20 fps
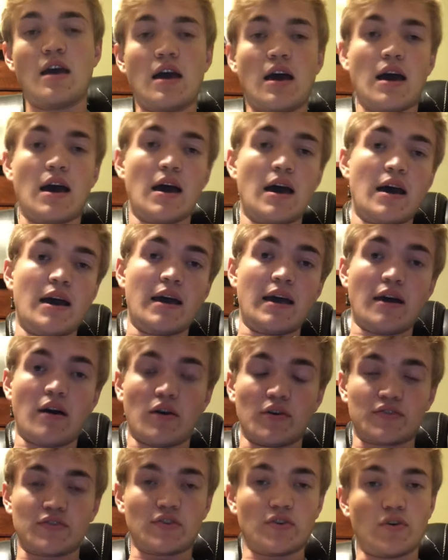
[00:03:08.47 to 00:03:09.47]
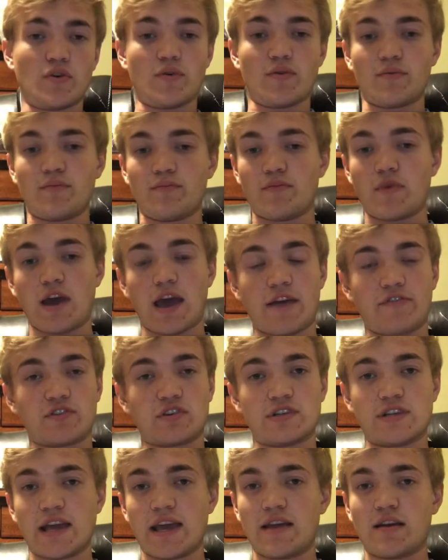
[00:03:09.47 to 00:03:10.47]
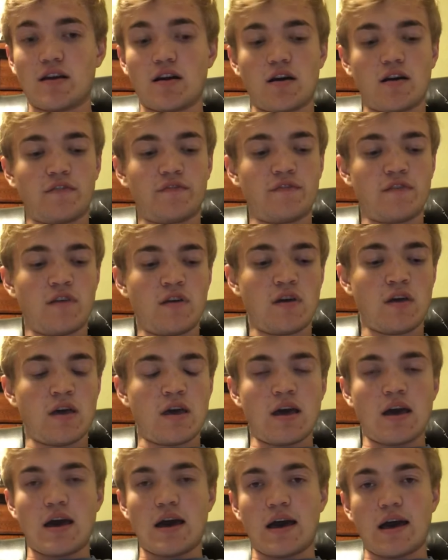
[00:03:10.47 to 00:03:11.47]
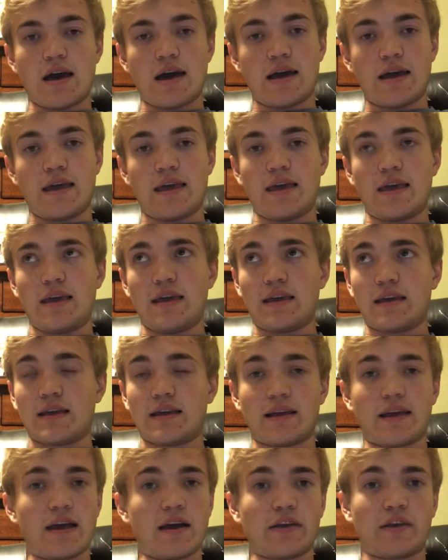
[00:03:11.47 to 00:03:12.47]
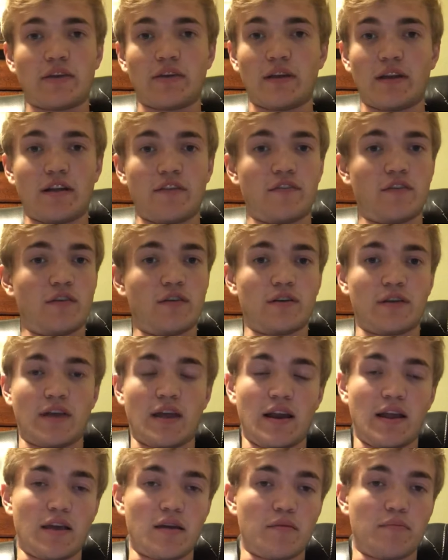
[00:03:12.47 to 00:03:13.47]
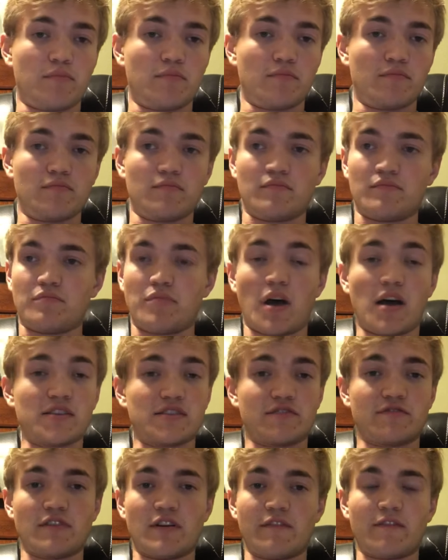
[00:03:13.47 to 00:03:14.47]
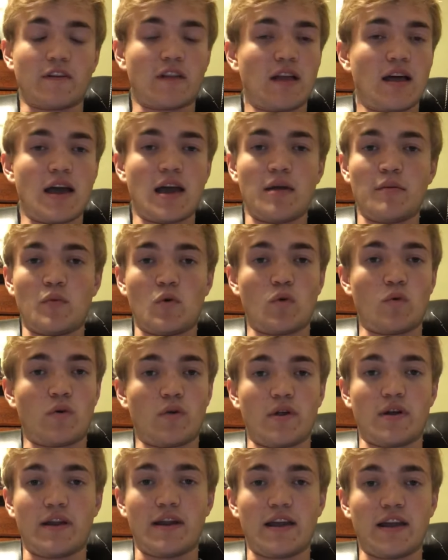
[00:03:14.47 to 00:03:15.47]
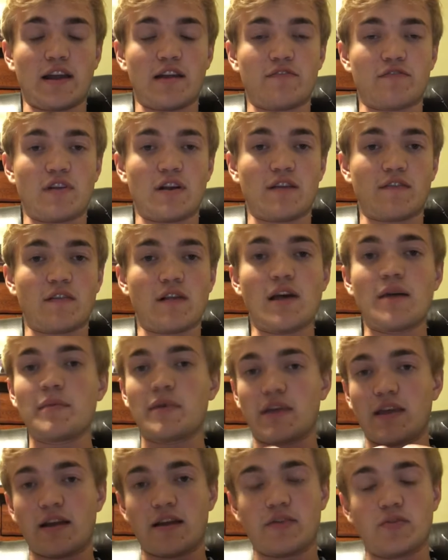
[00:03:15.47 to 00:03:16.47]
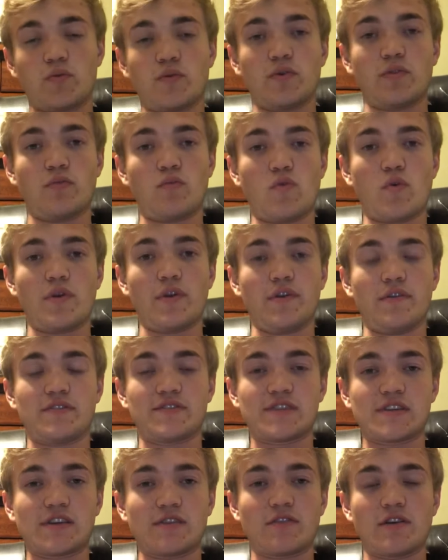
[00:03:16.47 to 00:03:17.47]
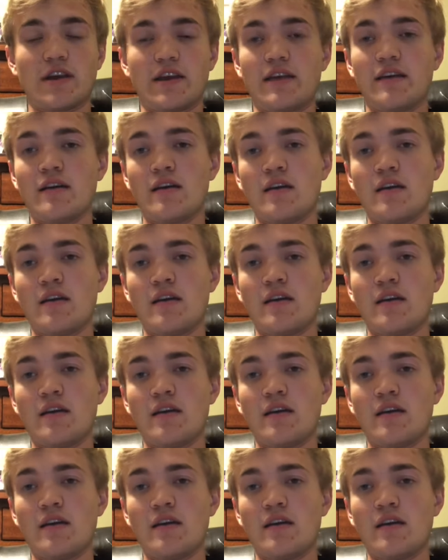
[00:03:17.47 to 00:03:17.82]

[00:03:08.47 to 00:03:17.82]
Also, after takeoff, it can calculate if you're getting a positive rate of climb or a negative rate of climb. Again, it will warn you sink rate.